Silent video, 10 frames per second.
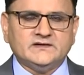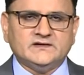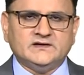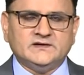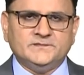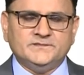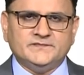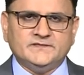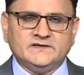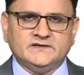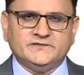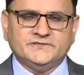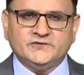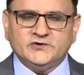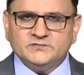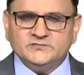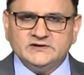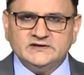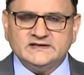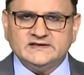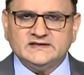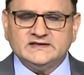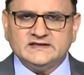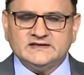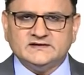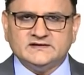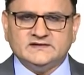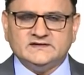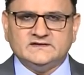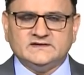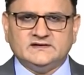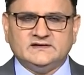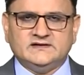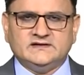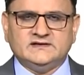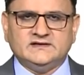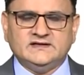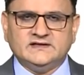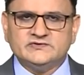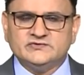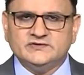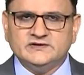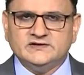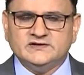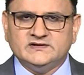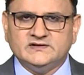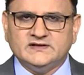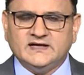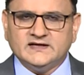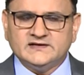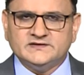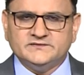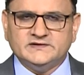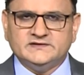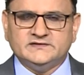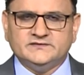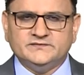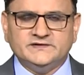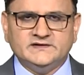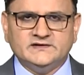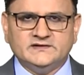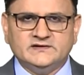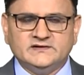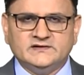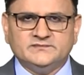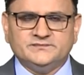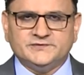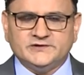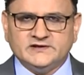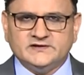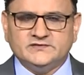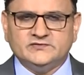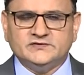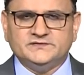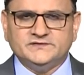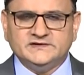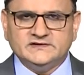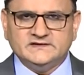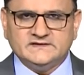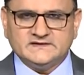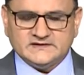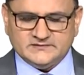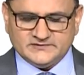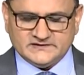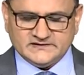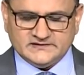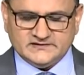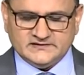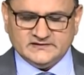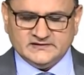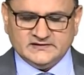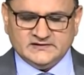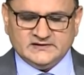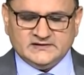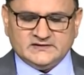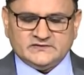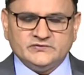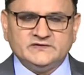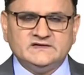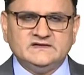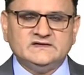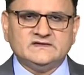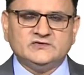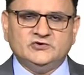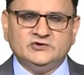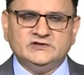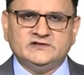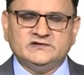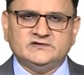uh, formal categories are actually activated within prior knowledge, within schema theory. So this is called